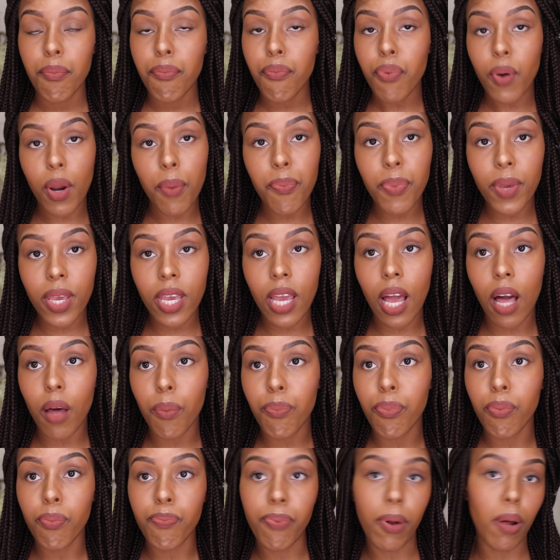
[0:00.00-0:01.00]
preppy,
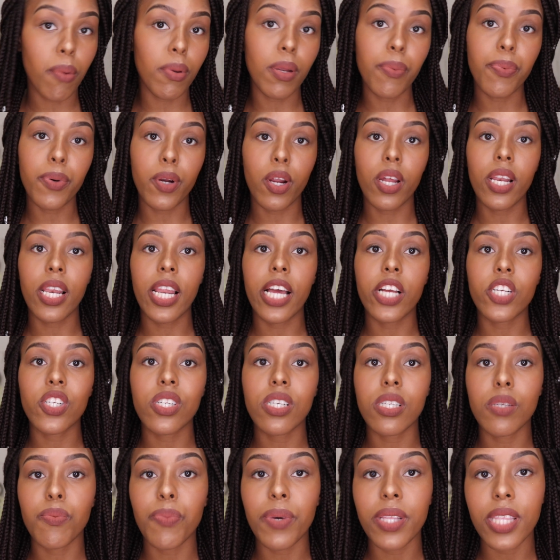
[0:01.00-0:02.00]
I'll probably put on
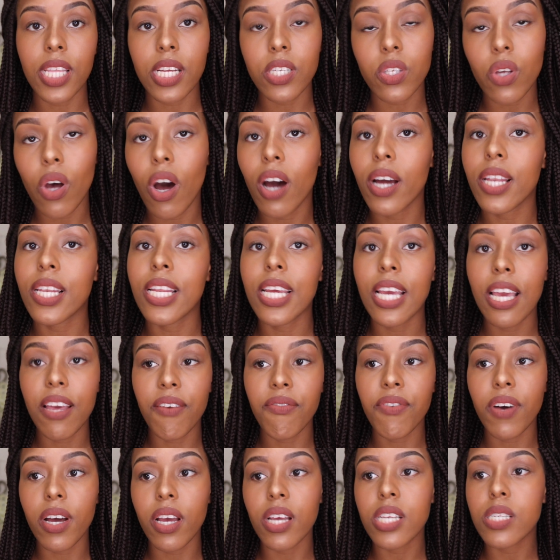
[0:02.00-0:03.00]
lashes, but that's hardly
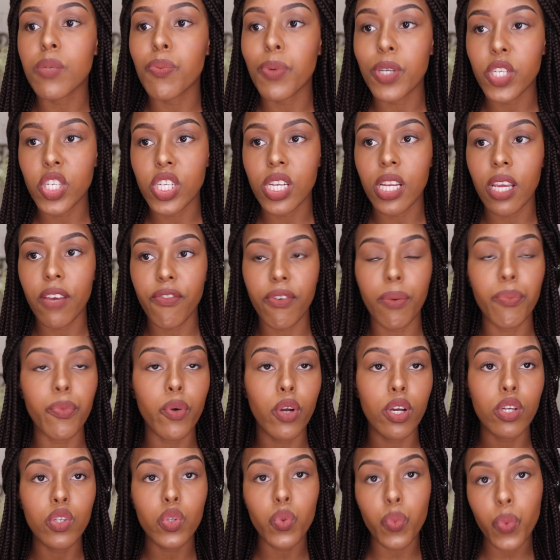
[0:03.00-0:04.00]
ever, especially if I'm
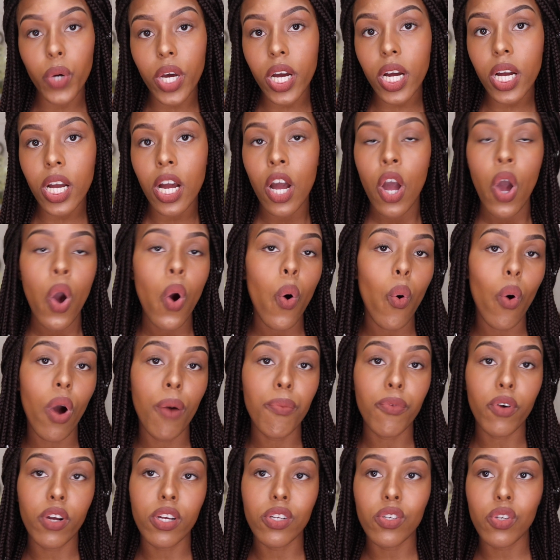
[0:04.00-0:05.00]
going to work or
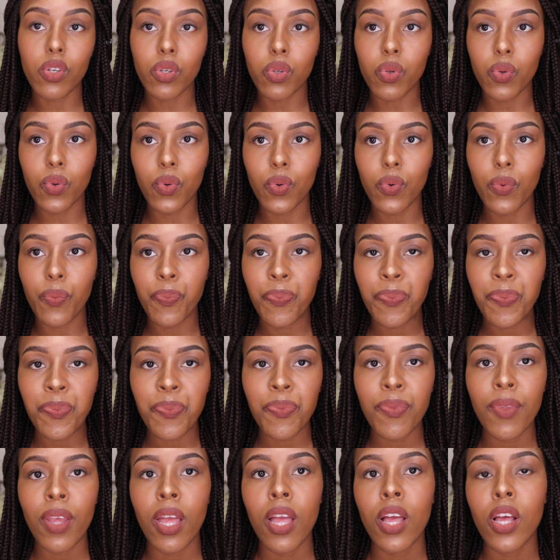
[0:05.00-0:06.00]
I'm going to school.
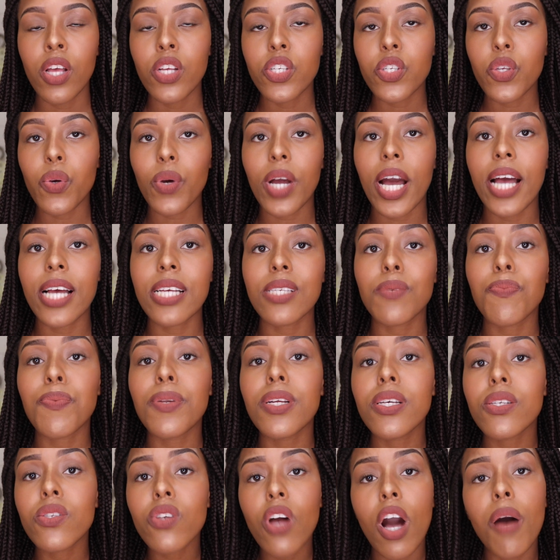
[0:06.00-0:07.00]
So guys,
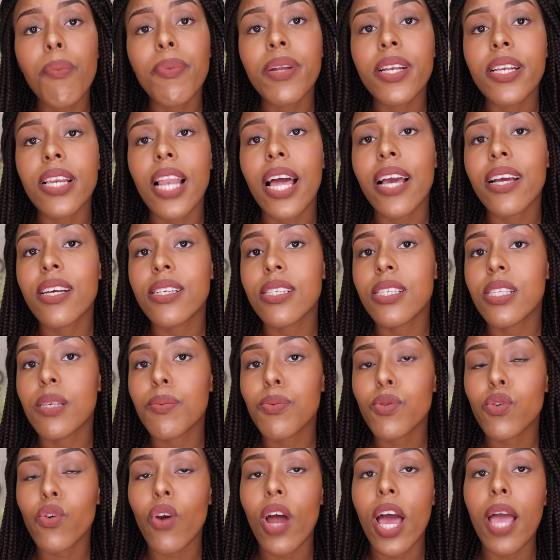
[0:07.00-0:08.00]
please comment, like, and
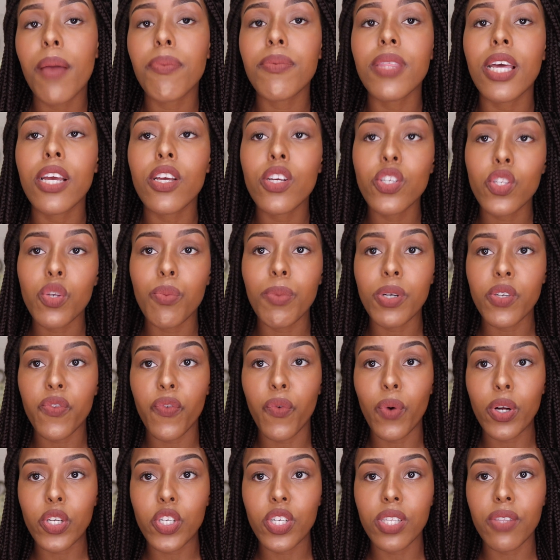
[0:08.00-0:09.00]
subscribe. Thank you so much
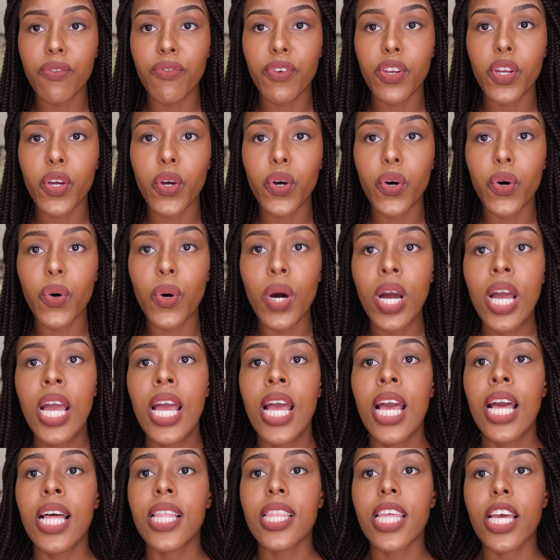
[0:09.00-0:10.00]
for watching the video.
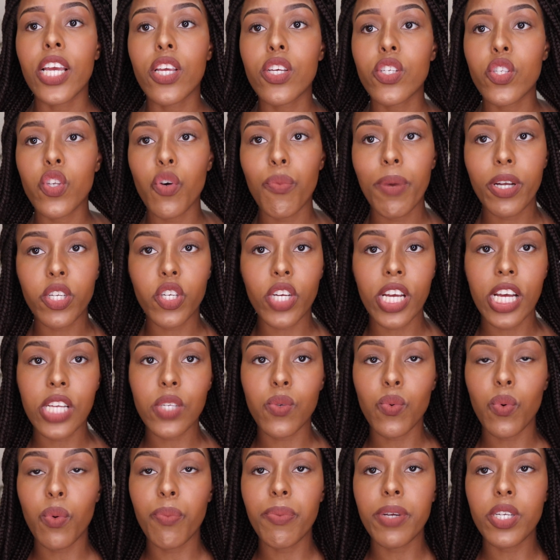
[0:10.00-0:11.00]
Thank you so much. You
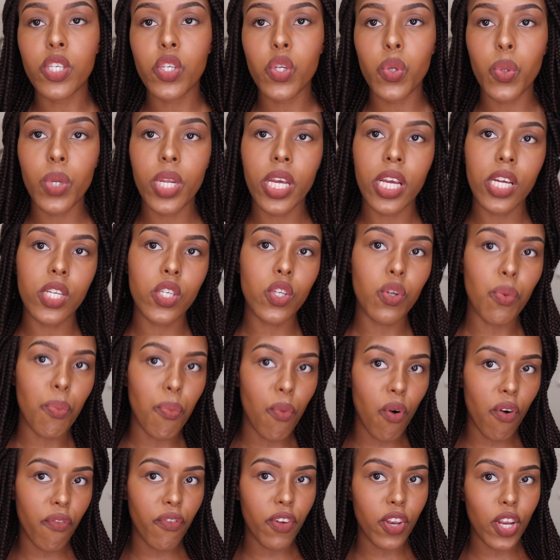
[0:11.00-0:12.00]
guys will be tuning into
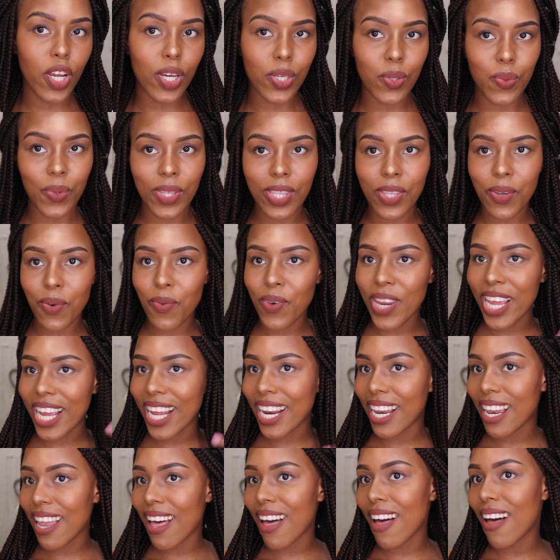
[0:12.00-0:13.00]
more videos with the
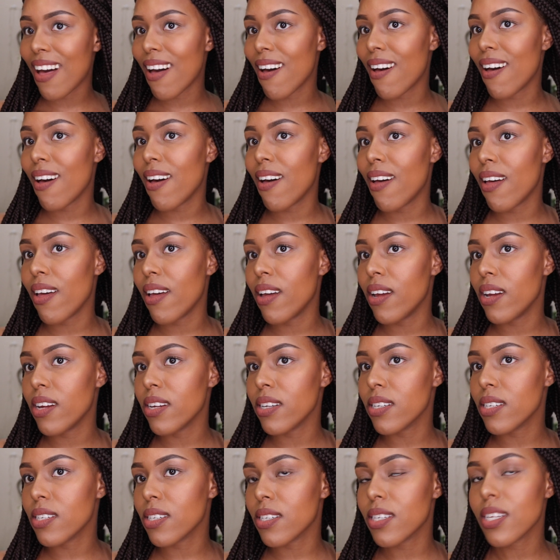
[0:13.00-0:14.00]
ring
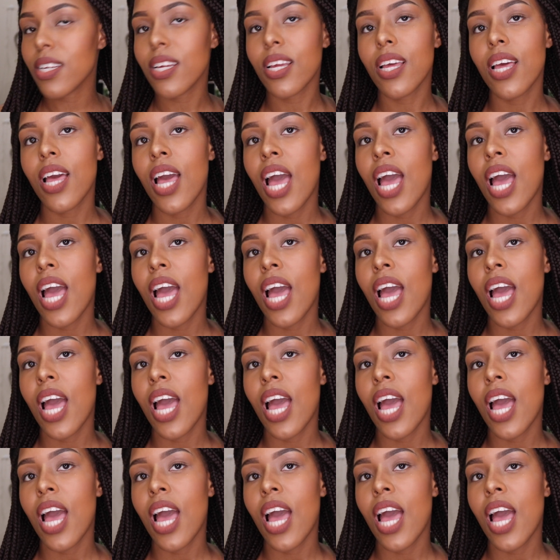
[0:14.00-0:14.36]
light.